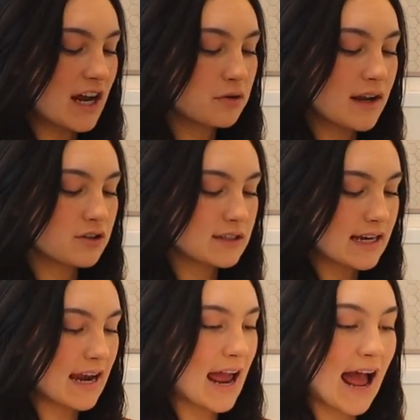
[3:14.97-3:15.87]
I don't
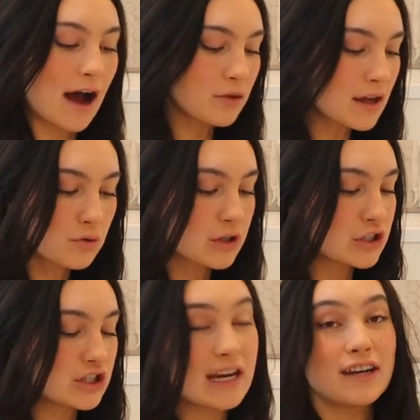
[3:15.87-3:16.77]
understand how that
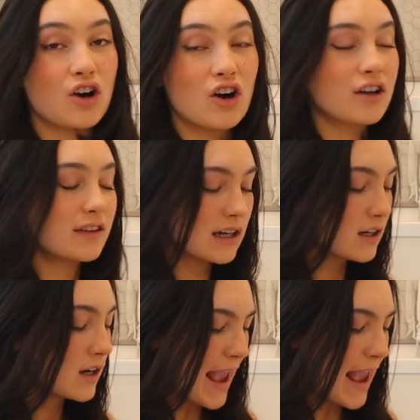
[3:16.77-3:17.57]
orange stain got on there.